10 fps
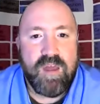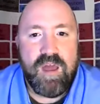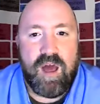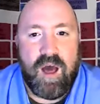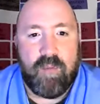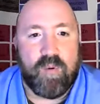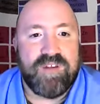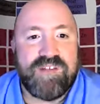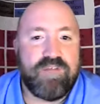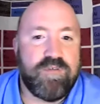But what a
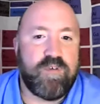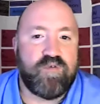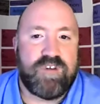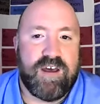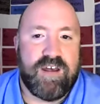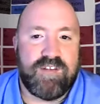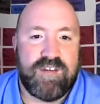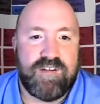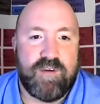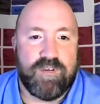centrifuge does
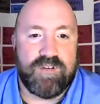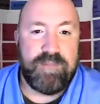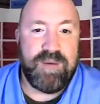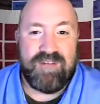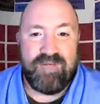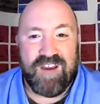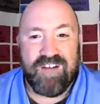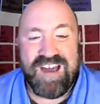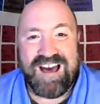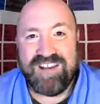is it will spin at
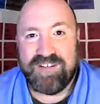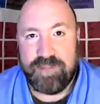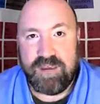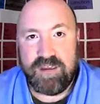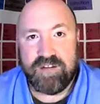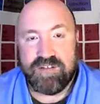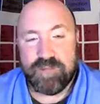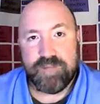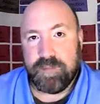very high speeds